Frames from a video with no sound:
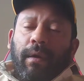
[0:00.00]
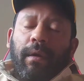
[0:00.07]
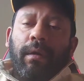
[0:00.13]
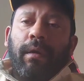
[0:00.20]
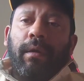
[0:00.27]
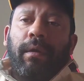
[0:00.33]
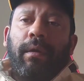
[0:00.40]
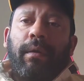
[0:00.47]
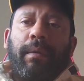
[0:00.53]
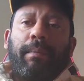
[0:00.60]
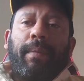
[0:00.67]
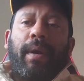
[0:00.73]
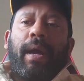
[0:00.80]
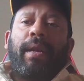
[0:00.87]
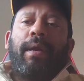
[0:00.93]

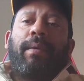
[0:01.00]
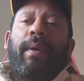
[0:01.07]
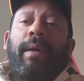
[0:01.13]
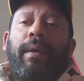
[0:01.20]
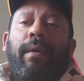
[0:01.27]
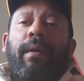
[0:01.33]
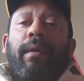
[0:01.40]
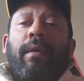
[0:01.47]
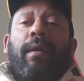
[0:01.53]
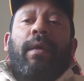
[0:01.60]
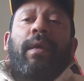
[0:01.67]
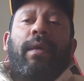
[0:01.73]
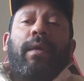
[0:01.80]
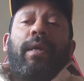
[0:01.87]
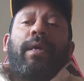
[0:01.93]
But anyway,
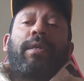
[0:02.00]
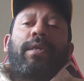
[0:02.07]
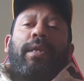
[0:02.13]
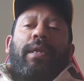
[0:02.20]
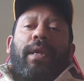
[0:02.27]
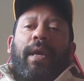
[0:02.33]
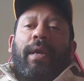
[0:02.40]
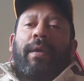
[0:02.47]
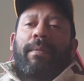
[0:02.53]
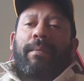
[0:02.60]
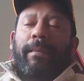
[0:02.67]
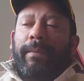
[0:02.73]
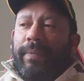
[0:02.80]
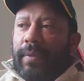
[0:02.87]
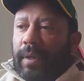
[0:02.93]
yesterday,
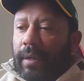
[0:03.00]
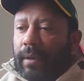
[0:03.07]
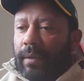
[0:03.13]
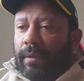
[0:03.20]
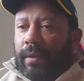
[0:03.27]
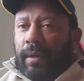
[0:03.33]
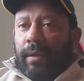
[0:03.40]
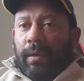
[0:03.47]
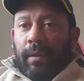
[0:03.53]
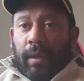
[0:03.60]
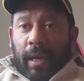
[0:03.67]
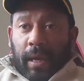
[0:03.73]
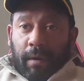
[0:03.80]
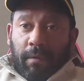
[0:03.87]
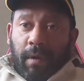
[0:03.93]

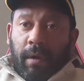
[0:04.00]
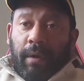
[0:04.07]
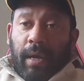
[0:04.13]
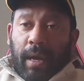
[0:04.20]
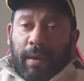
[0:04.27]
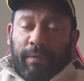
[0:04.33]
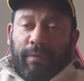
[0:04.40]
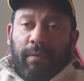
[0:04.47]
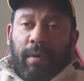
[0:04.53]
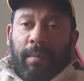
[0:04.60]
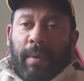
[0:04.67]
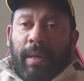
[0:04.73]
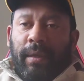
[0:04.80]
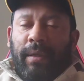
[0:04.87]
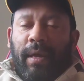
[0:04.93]
later on, after
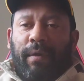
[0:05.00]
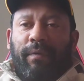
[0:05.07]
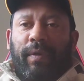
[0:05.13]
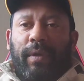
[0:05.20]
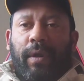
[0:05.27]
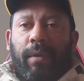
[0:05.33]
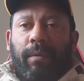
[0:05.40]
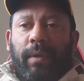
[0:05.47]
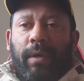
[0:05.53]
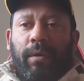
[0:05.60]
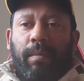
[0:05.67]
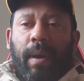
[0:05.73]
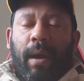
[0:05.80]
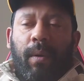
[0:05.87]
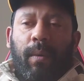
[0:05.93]
I made that video, they
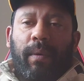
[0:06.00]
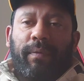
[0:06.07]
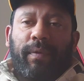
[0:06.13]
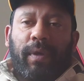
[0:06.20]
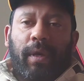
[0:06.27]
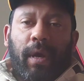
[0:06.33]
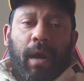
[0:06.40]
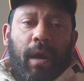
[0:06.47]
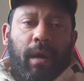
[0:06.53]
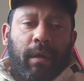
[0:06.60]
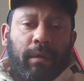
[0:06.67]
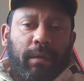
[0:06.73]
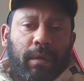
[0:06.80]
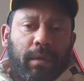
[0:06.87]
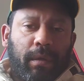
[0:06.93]
come out with the
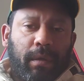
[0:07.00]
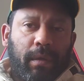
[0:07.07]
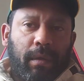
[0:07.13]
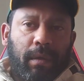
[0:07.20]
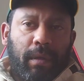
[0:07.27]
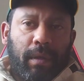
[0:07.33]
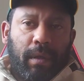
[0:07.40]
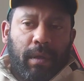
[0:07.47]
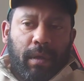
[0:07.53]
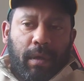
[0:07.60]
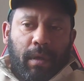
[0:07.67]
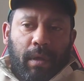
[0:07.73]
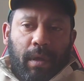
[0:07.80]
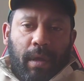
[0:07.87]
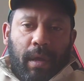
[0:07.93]
card
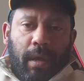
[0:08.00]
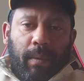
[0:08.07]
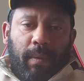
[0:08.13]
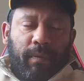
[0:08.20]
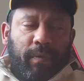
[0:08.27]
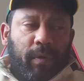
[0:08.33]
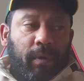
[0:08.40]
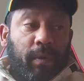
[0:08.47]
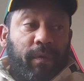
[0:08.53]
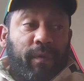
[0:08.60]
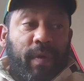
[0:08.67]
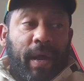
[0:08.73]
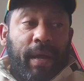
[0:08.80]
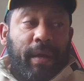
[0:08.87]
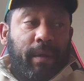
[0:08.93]
with all the
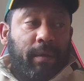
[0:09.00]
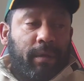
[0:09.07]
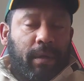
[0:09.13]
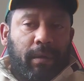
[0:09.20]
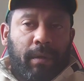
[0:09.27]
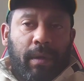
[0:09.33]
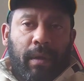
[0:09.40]
fighters on.